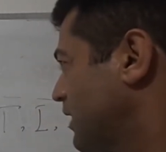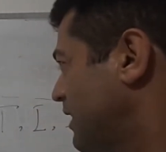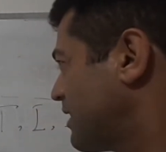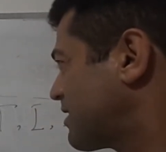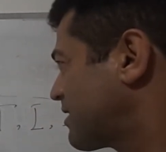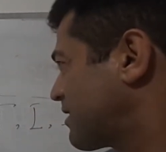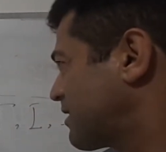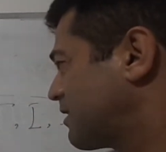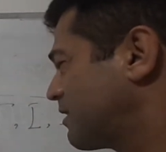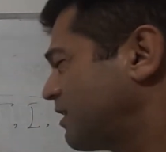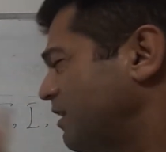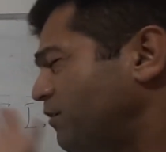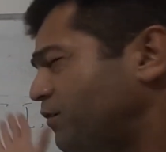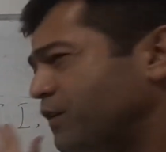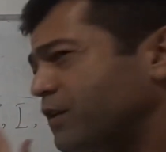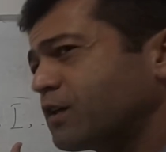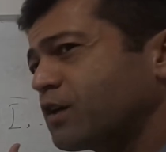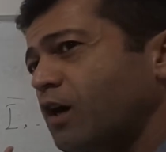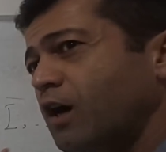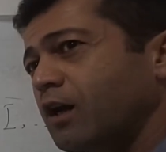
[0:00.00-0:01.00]
it's
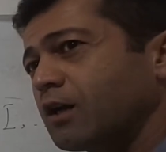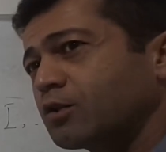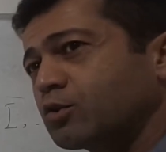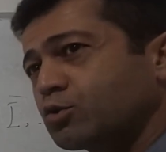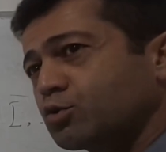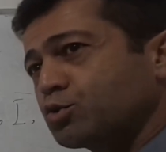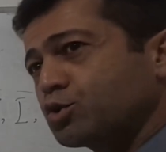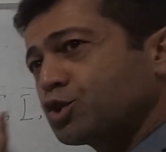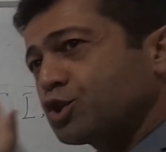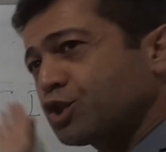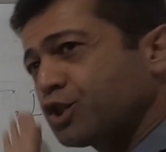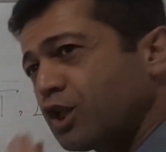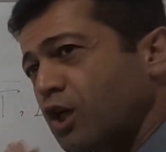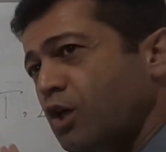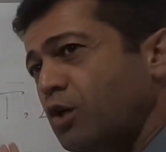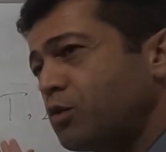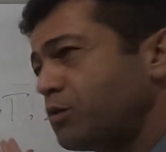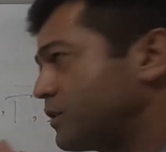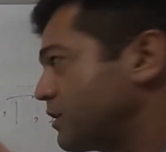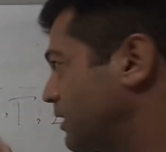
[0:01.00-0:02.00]
difficult to
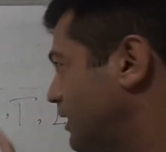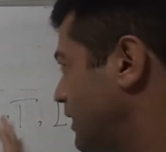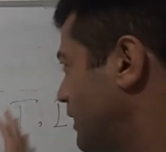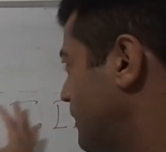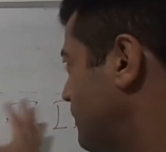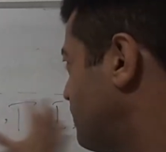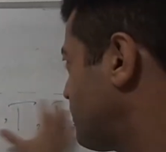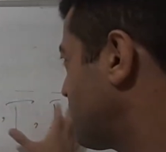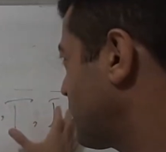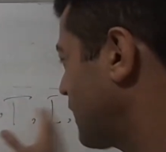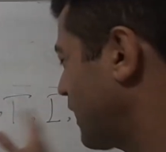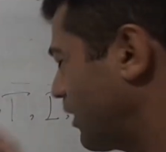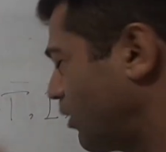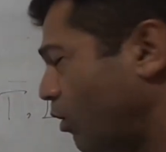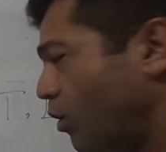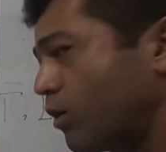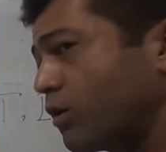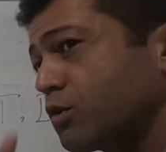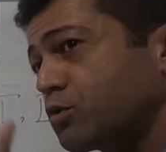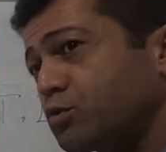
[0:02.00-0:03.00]
show them
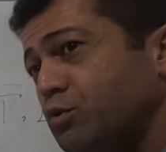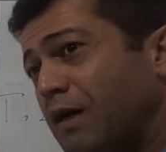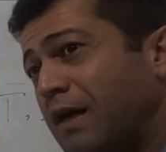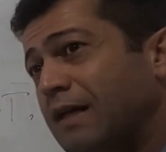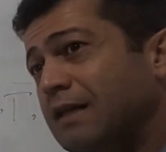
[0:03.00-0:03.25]
or to